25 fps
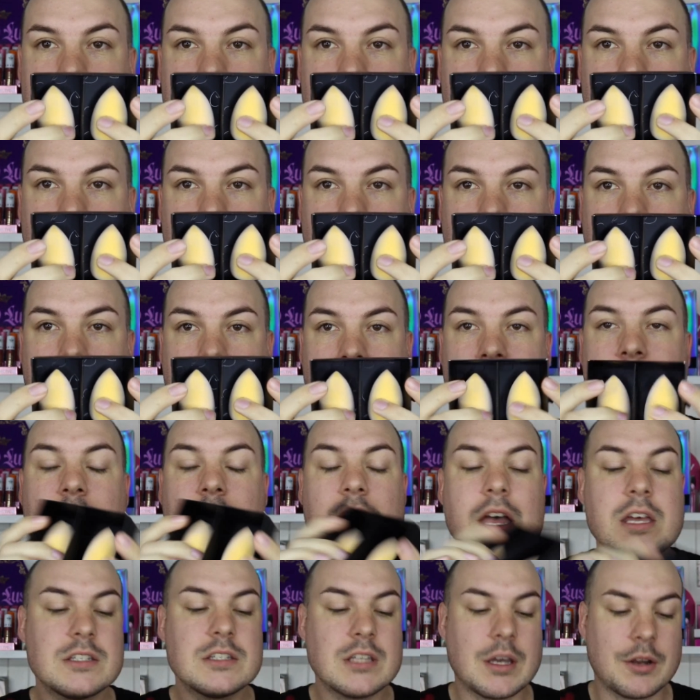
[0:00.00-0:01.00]
to try.
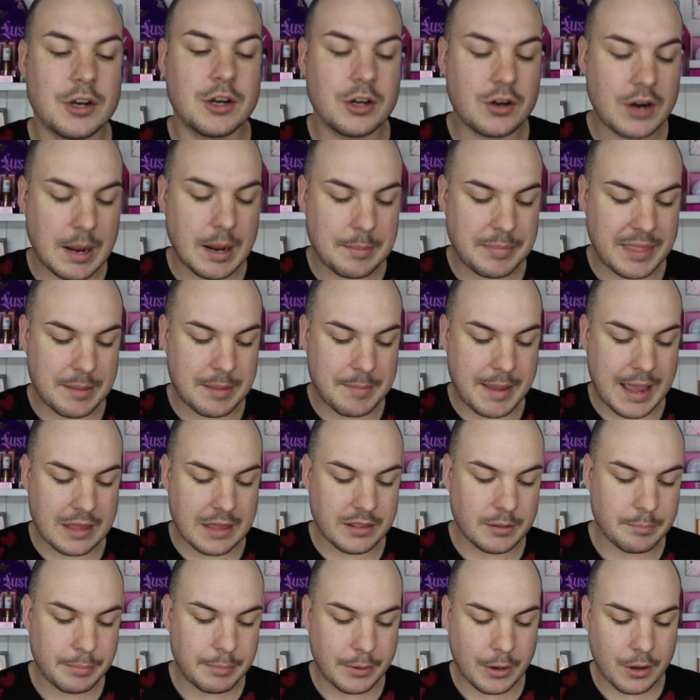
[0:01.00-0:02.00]
So I'm going to grab them
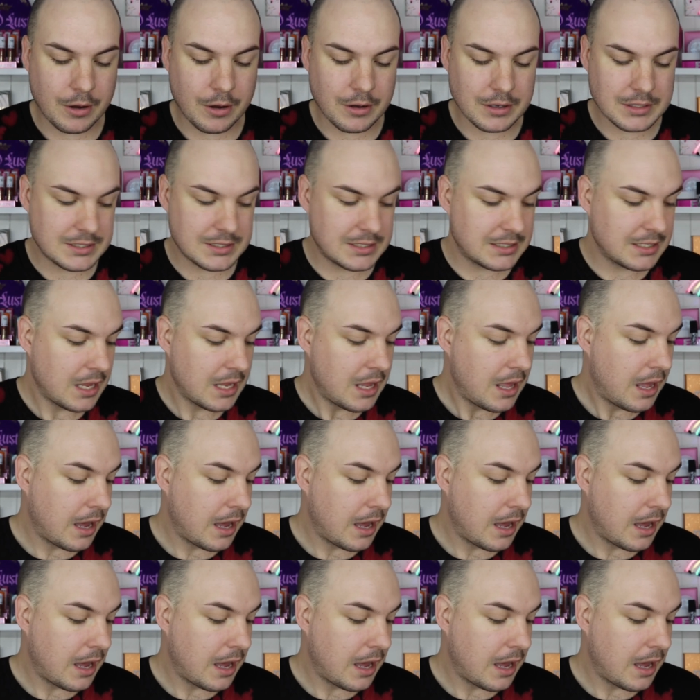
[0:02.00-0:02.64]
out of the box.